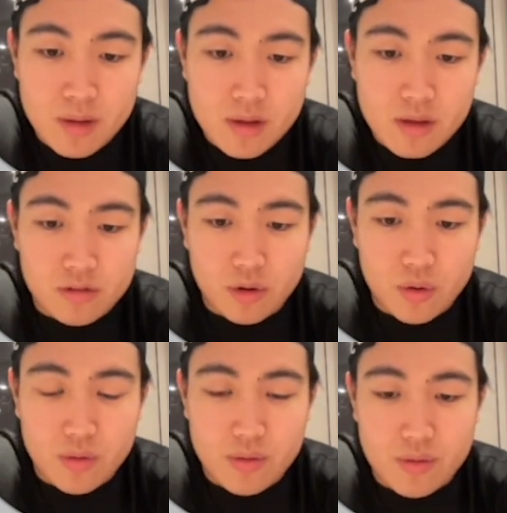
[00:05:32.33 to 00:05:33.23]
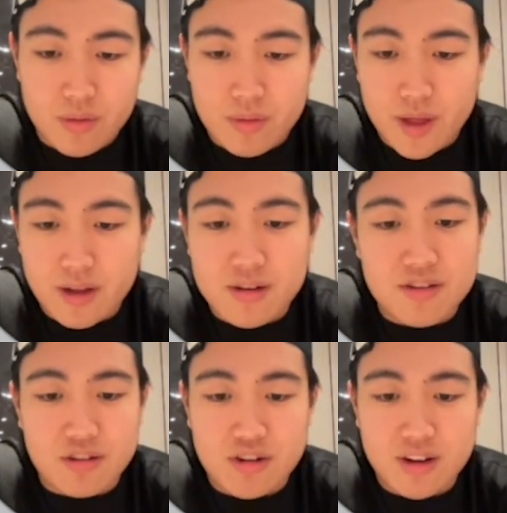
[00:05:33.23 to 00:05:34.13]
So they're going to
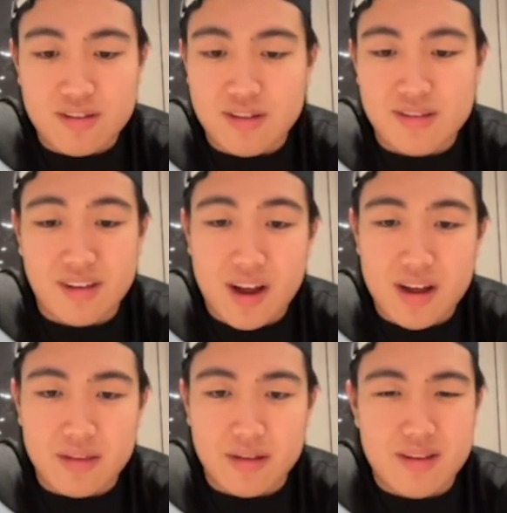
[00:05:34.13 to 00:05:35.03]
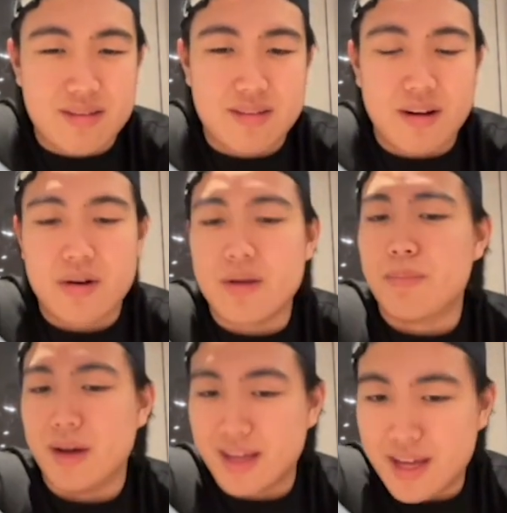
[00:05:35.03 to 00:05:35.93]
suggest this is higher than necessary,
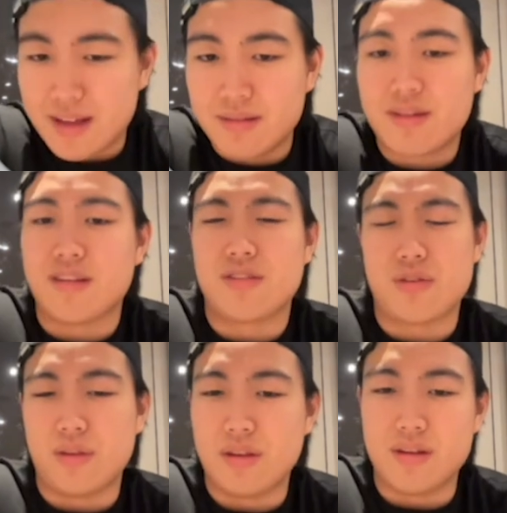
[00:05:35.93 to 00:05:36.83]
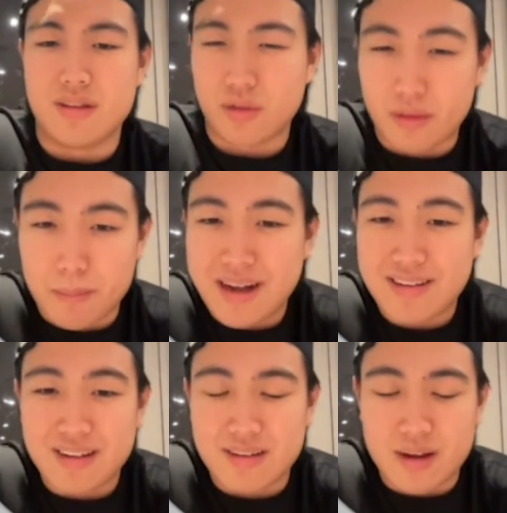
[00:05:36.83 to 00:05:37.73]
but again, since it's on the
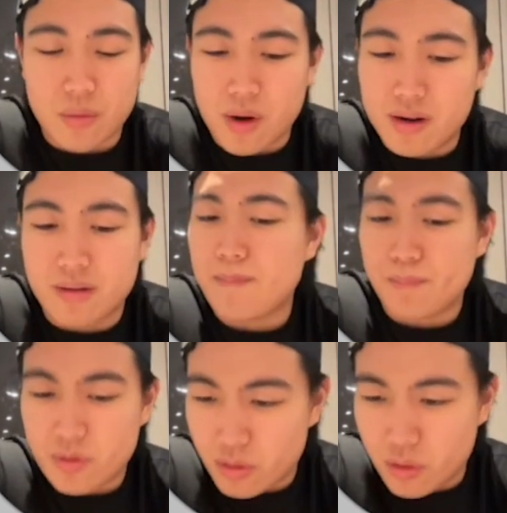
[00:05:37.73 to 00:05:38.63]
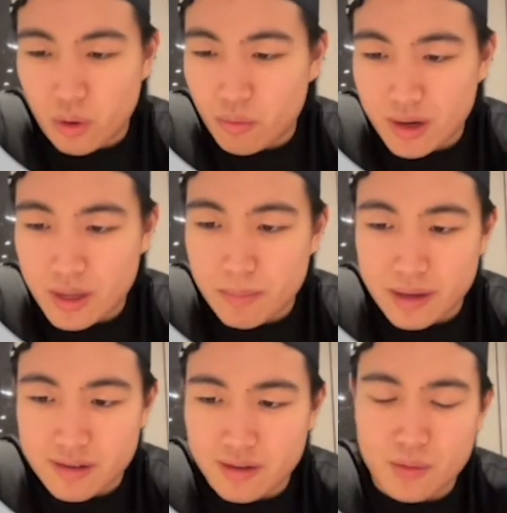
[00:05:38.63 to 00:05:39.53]
Matic network, not really a
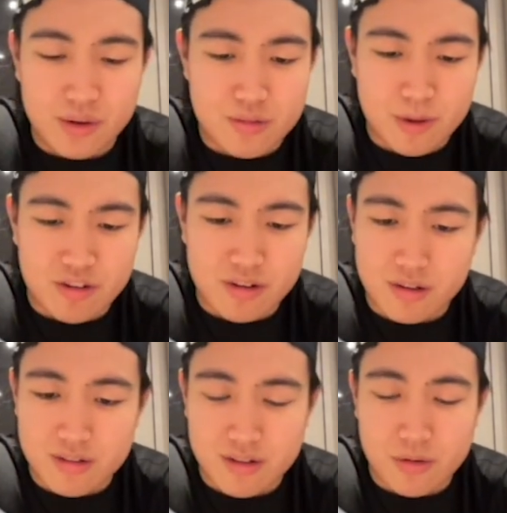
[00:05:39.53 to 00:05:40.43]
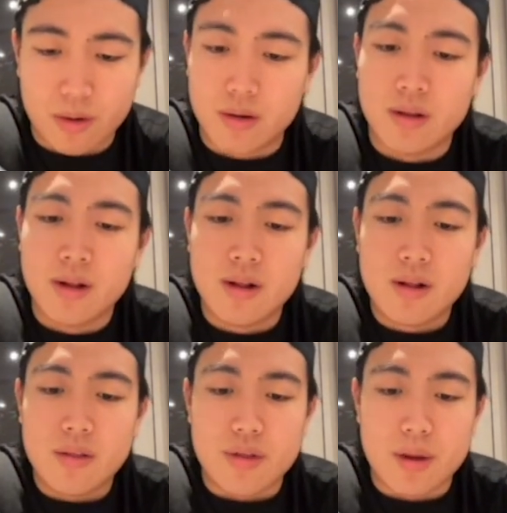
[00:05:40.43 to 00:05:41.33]
big deal, especially considering
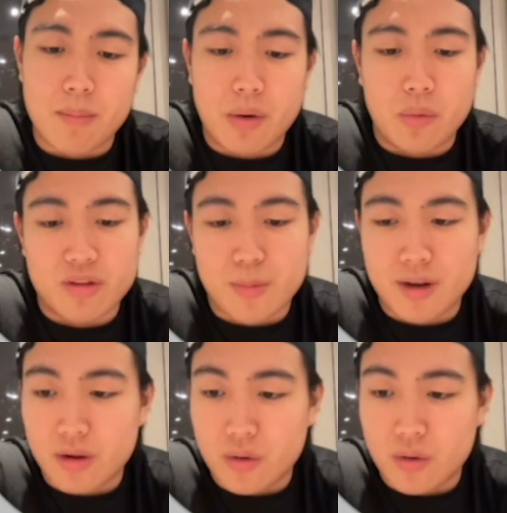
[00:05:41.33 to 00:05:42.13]
the amount we're spending on